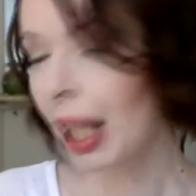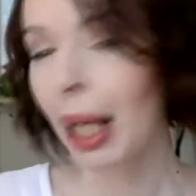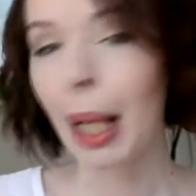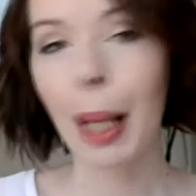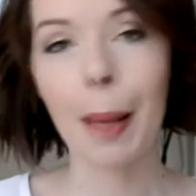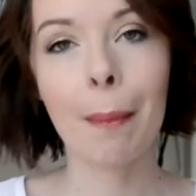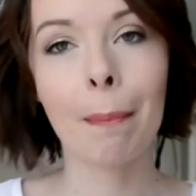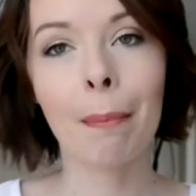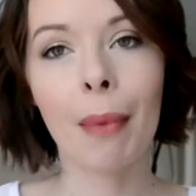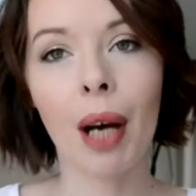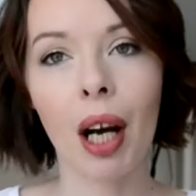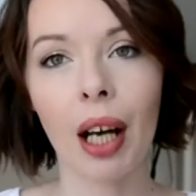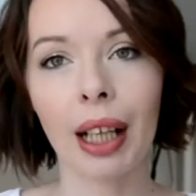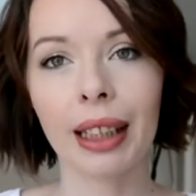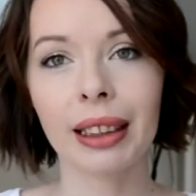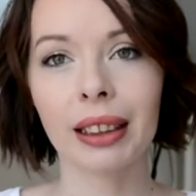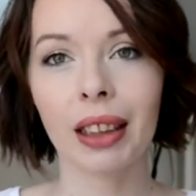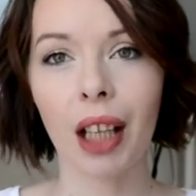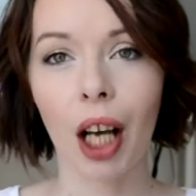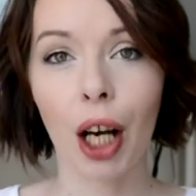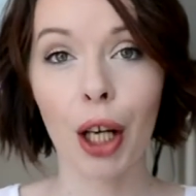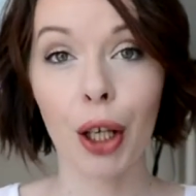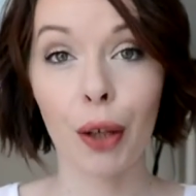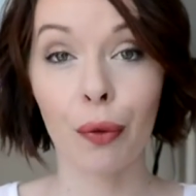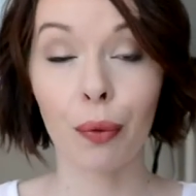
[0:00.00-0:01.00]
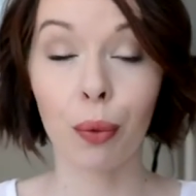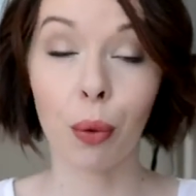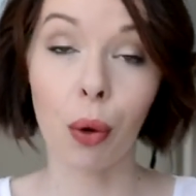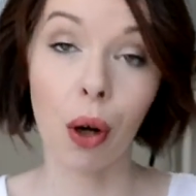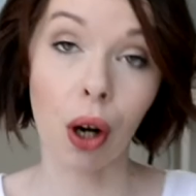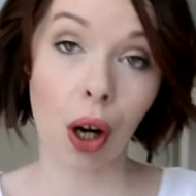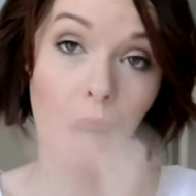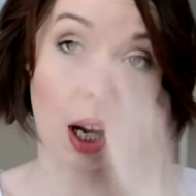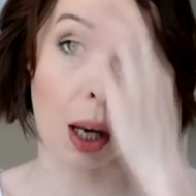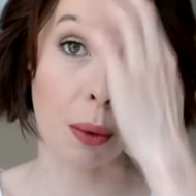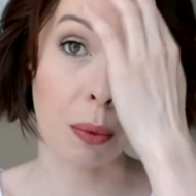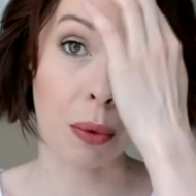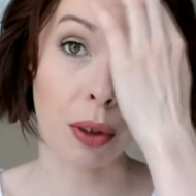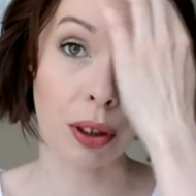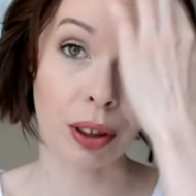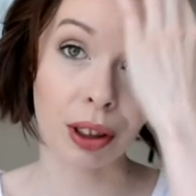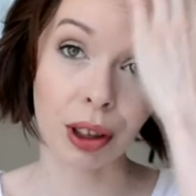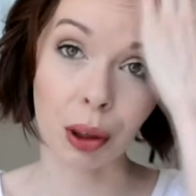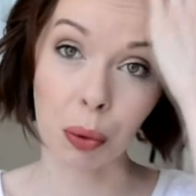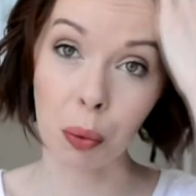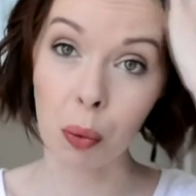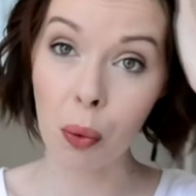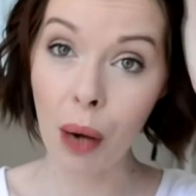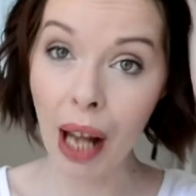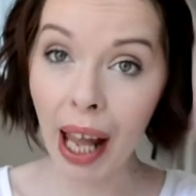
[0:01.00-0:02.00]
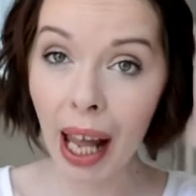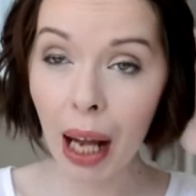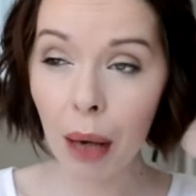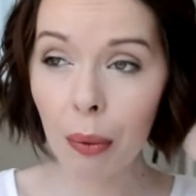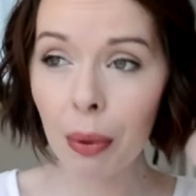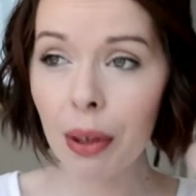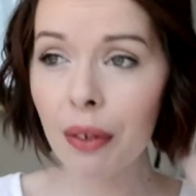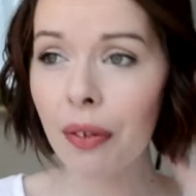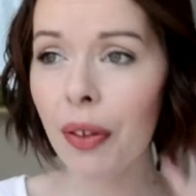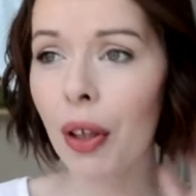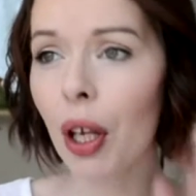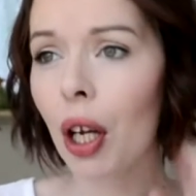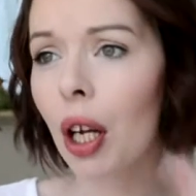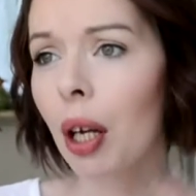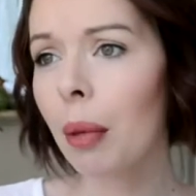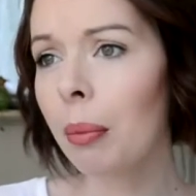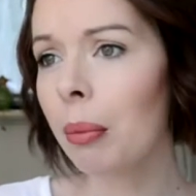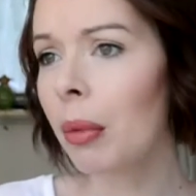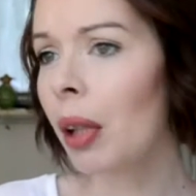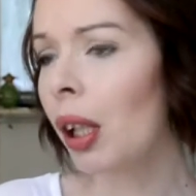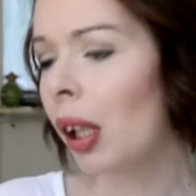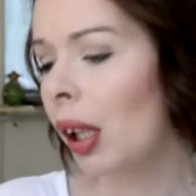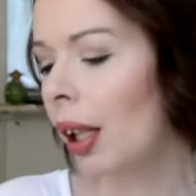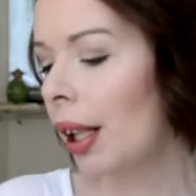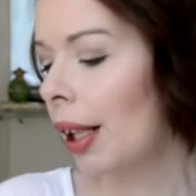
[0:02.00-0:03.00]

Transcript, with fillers: in mind kind of what I want to wear with them.